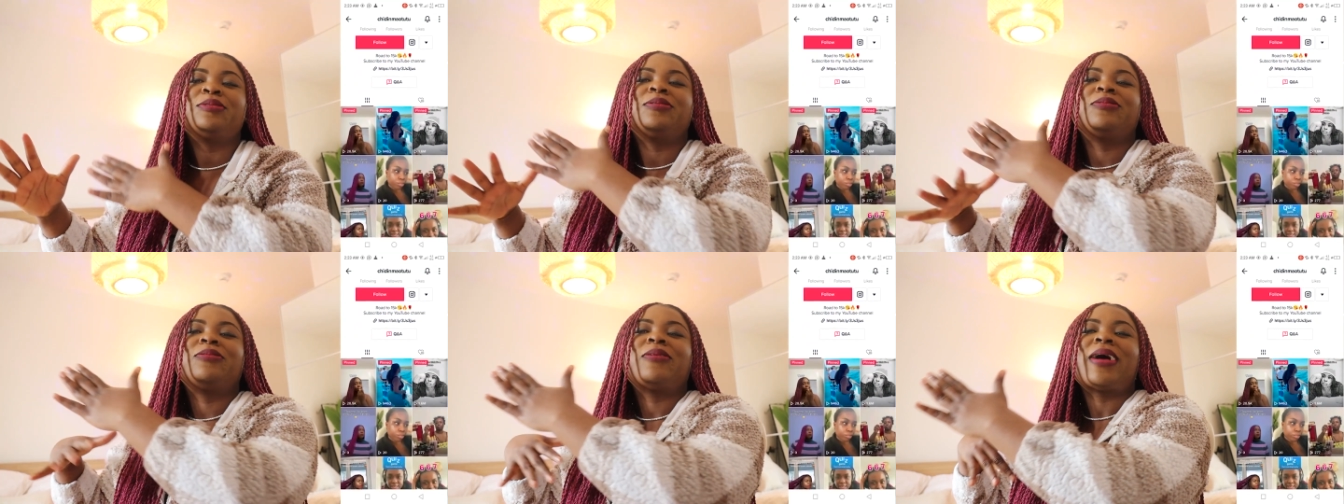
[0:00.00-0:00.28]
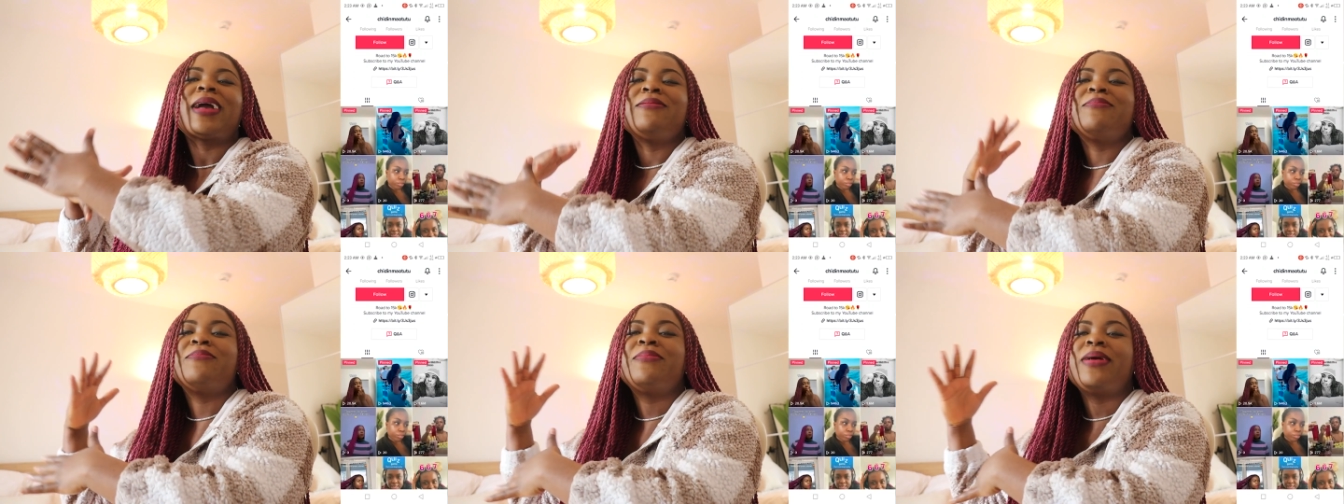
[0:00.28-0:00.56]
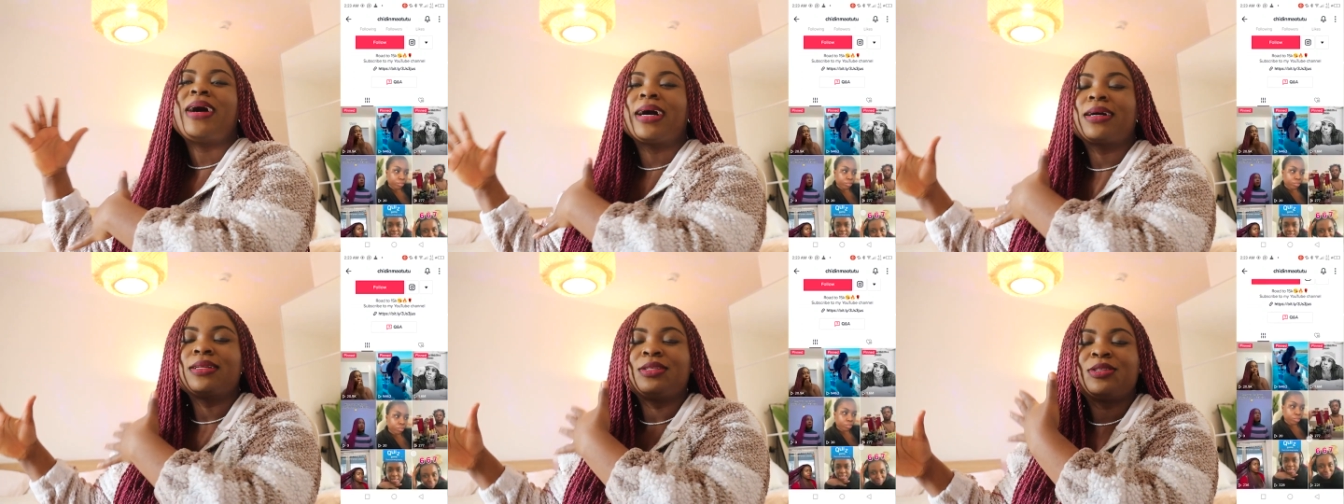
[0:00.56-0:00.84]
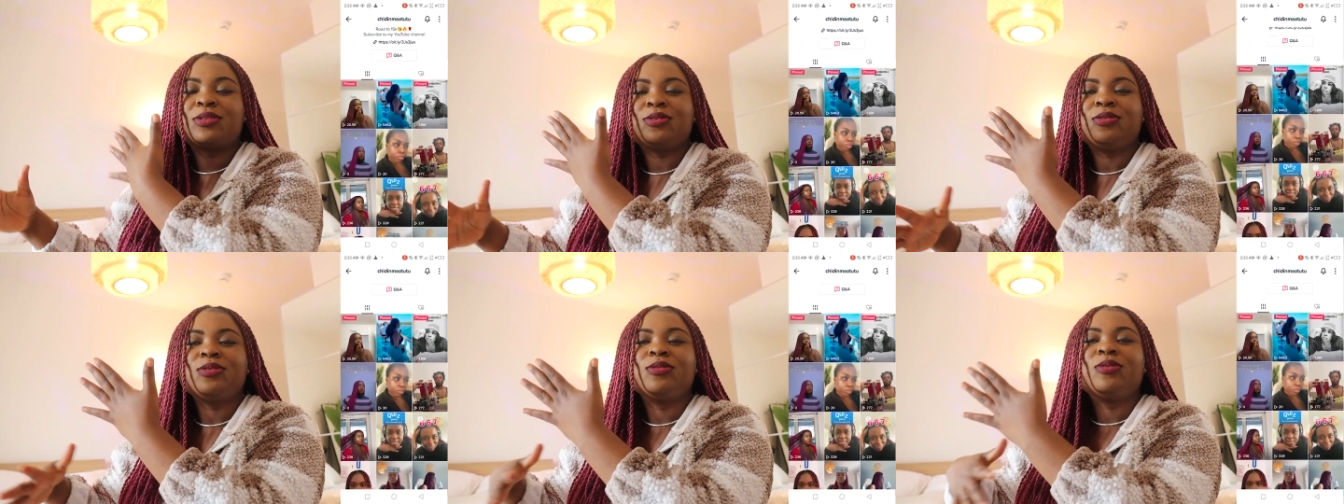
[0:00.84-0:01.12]
right back
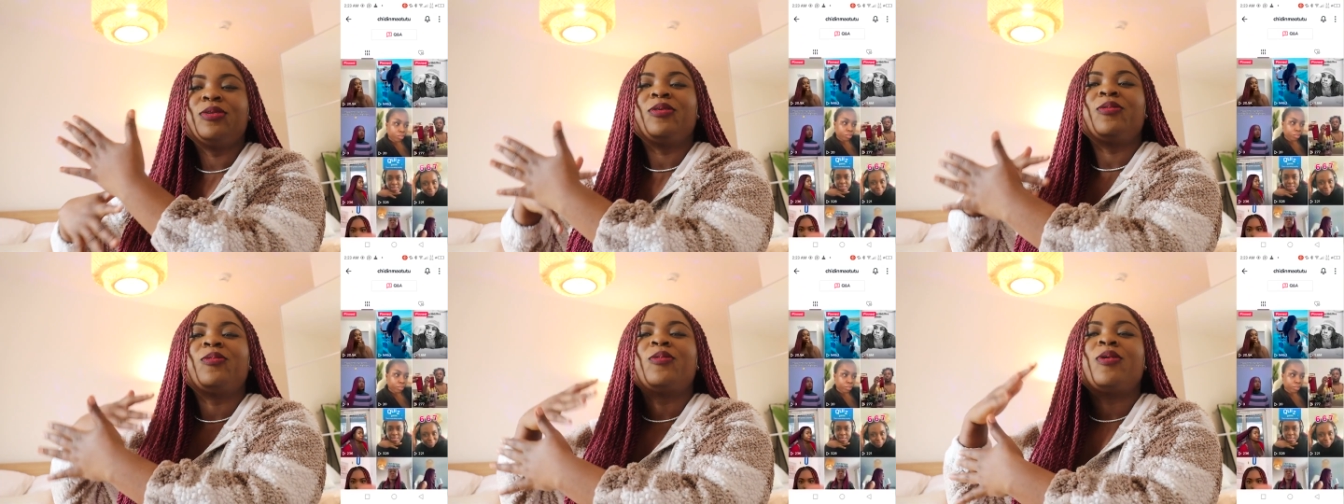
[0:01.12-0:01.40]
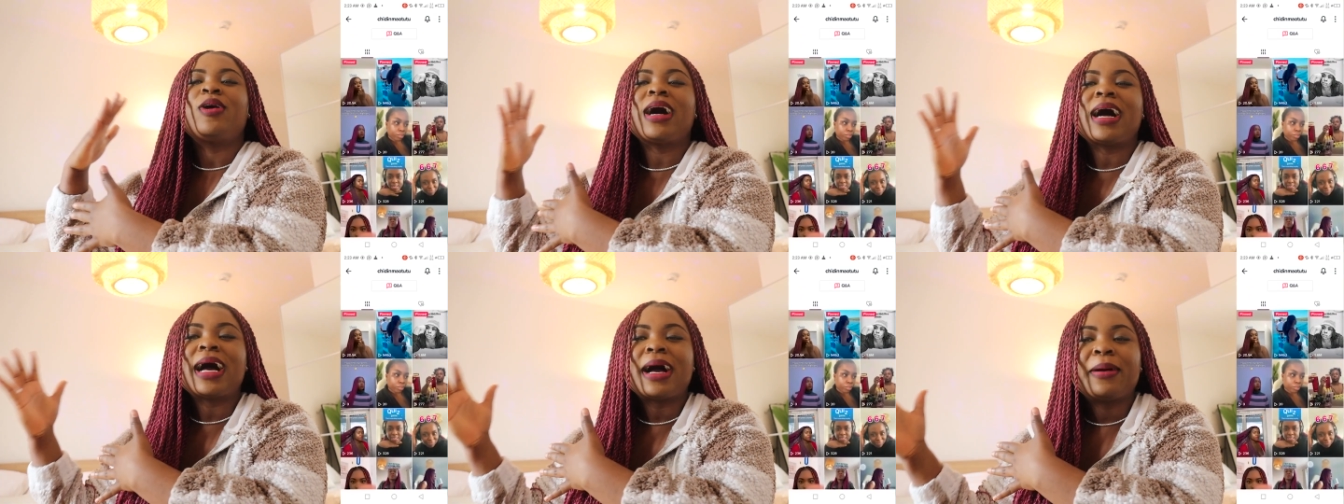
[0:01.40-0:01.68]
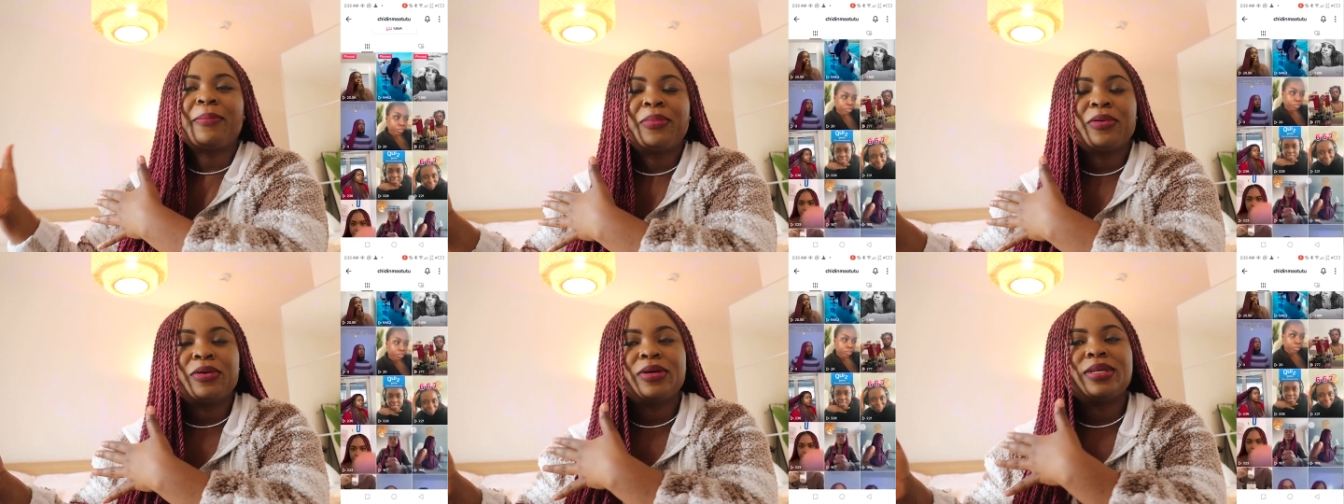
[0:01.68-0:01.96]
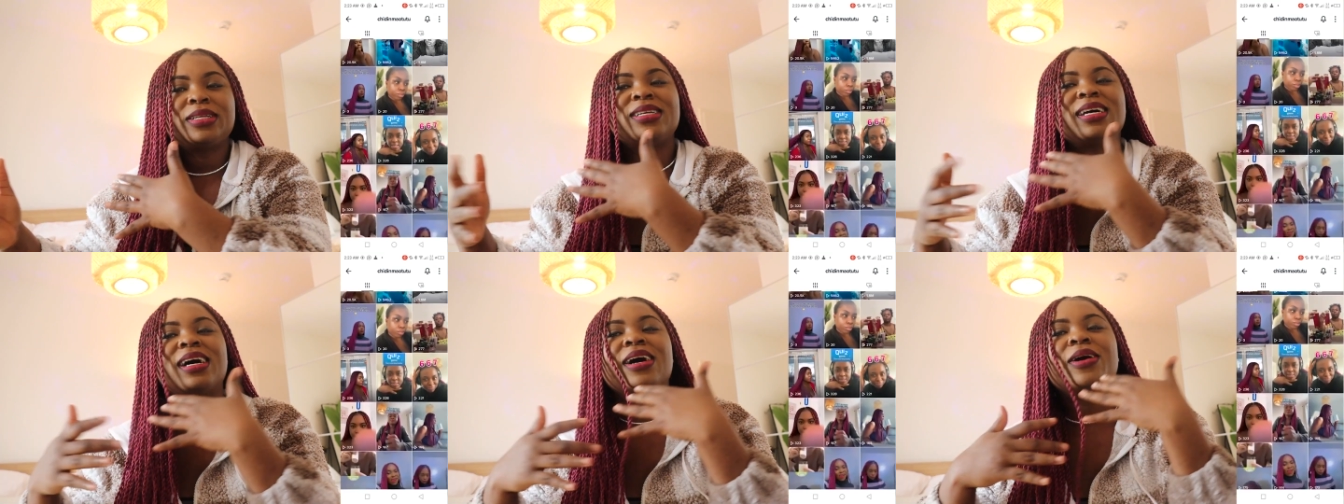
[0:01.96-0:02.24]
to what
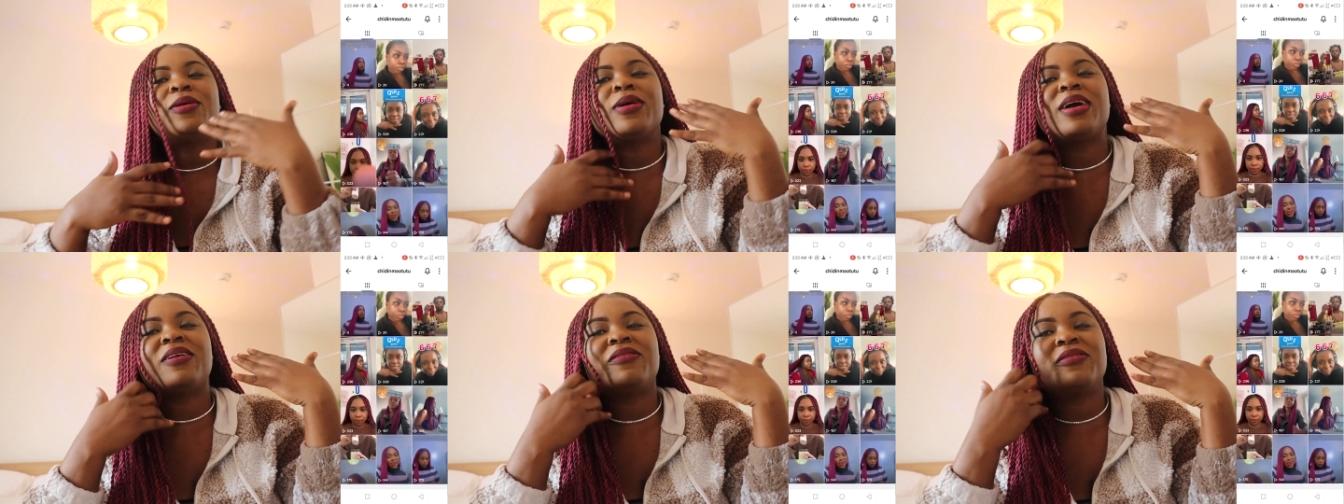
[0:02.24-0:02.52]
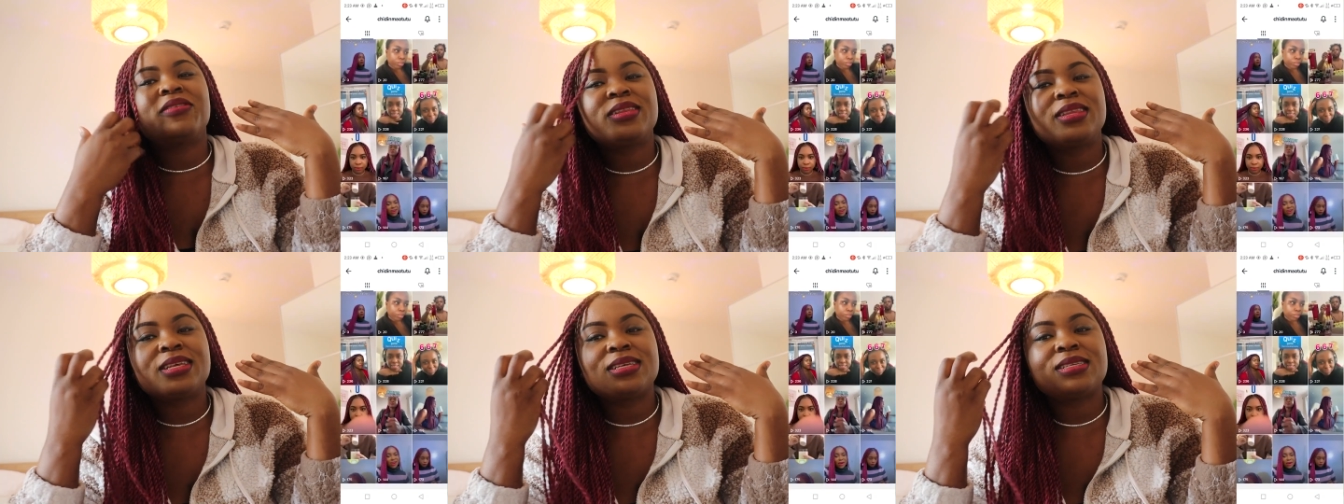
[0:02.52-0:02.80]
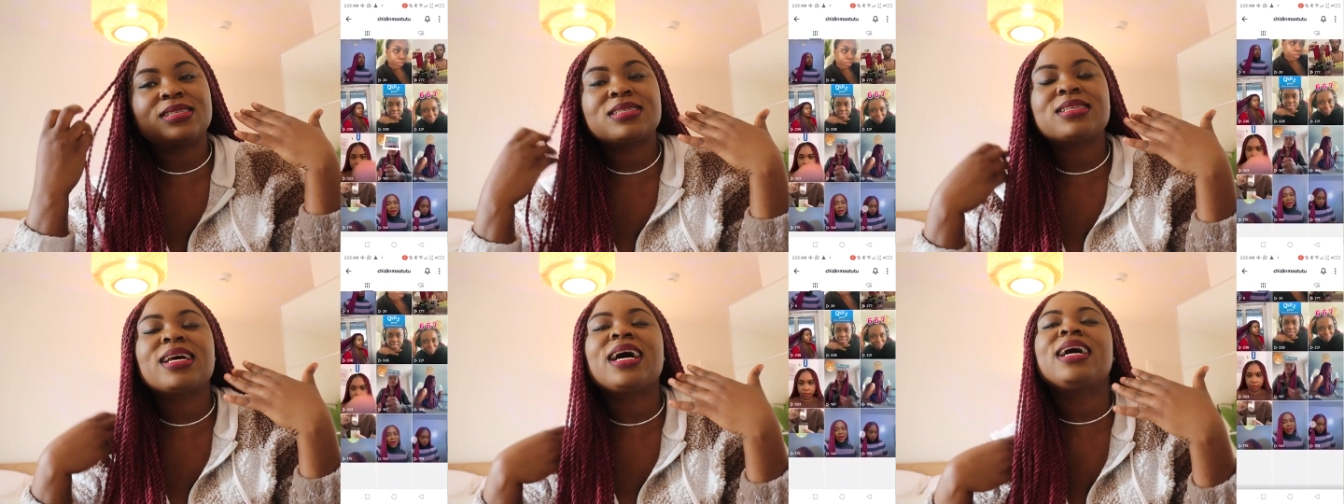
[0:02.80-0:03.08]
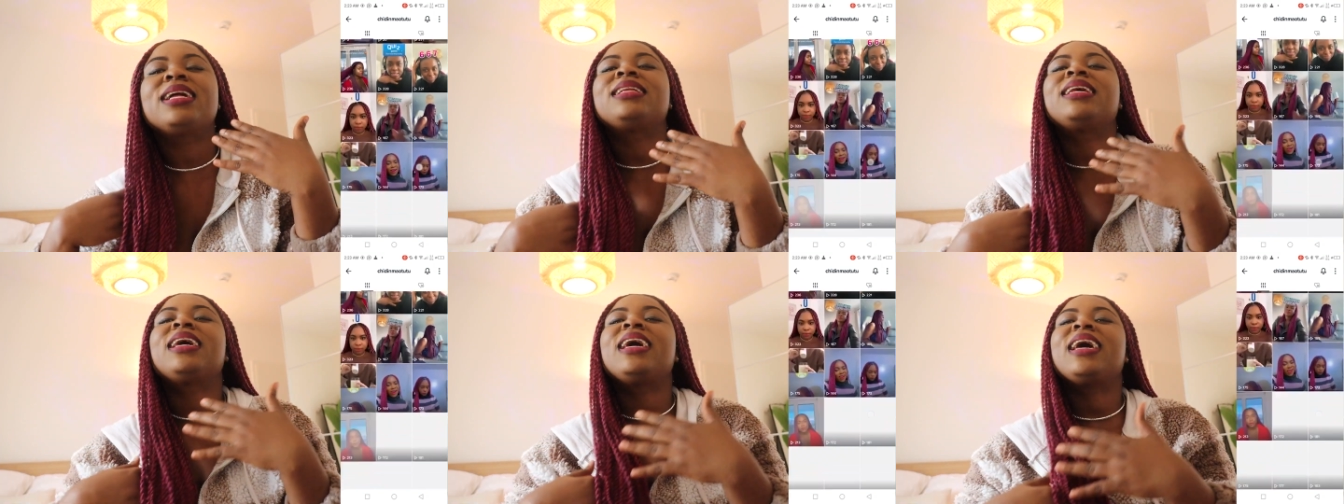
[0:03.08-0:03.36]
happened, how everything
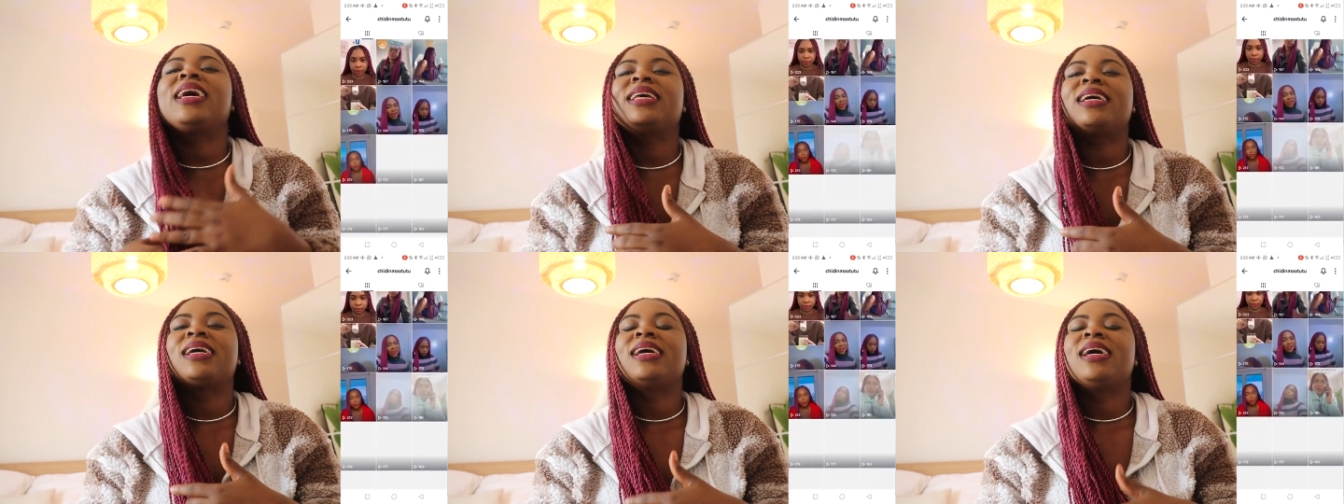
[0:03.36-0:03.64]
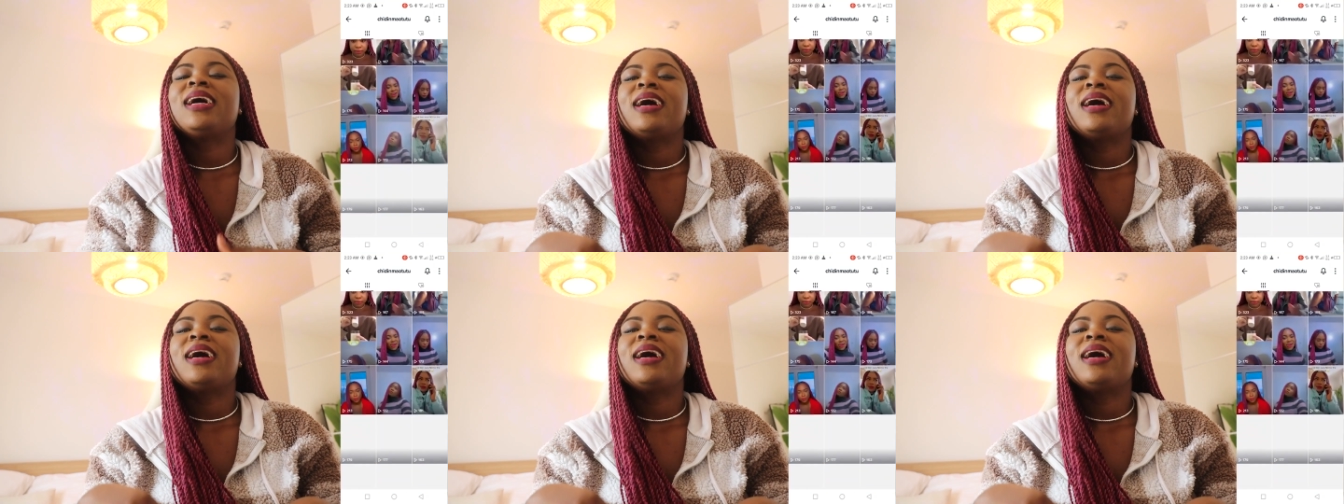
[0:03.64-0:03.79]
started.